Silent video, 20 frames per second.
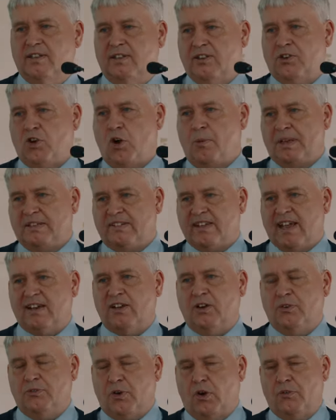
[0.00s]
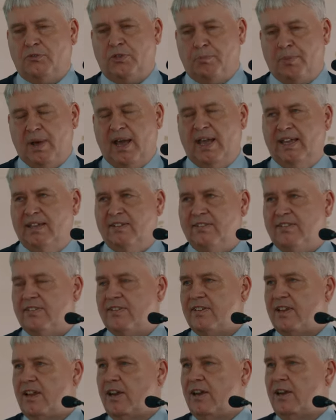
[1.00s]
commandant of the
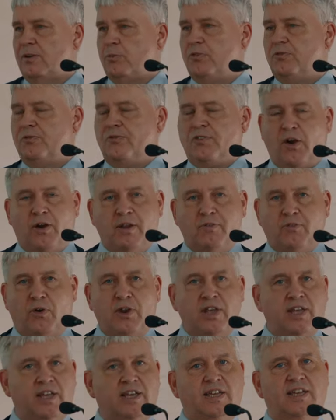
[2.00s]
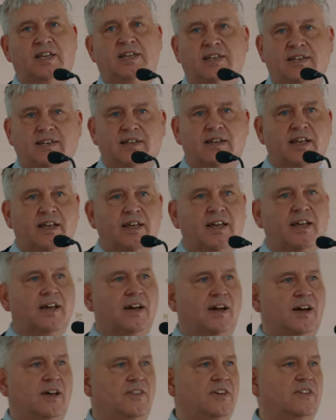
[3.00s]
base was very, very keen
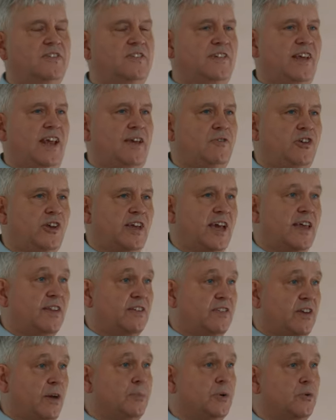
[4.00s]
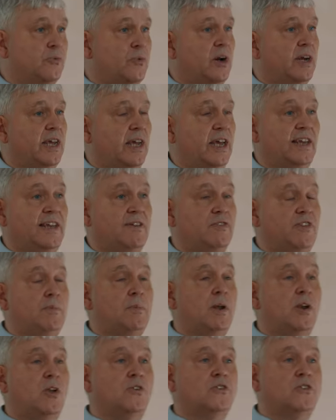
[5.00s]
that Steve should get this up and running. It gives him
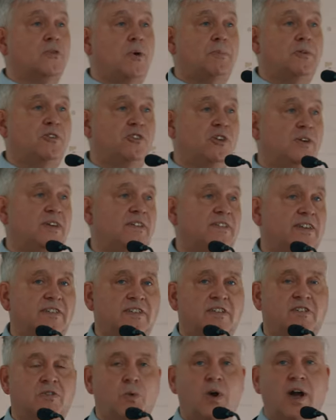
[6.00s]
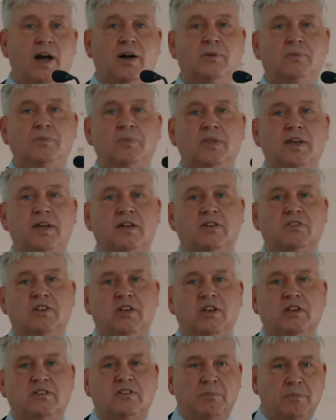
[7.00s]
lots of opportunities as well
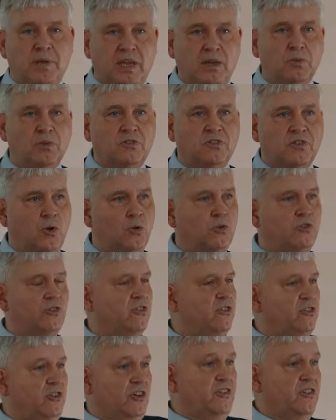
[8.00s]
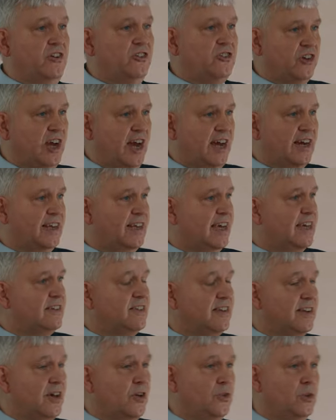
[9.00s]
to meet with soldiers and just to chat and get
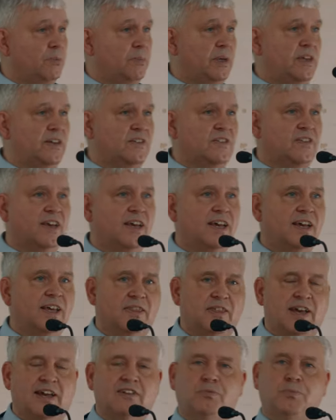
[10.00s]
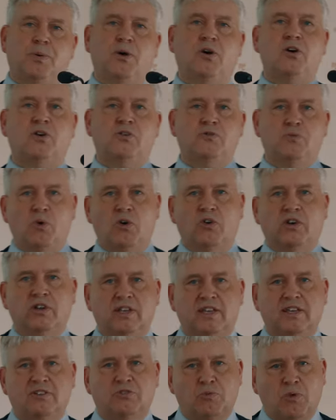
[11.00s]
to know them, because that's part of what
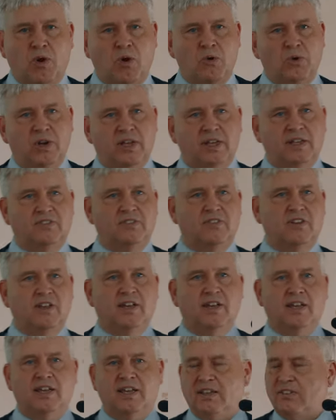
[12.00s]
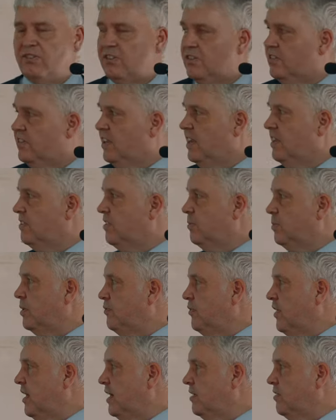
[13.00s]
his role is to seek to
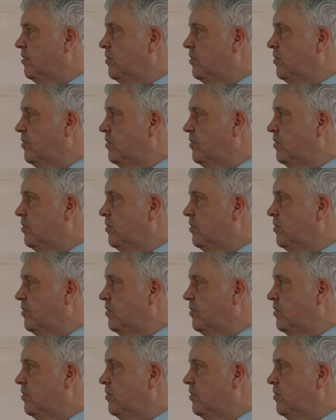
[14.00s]
befriend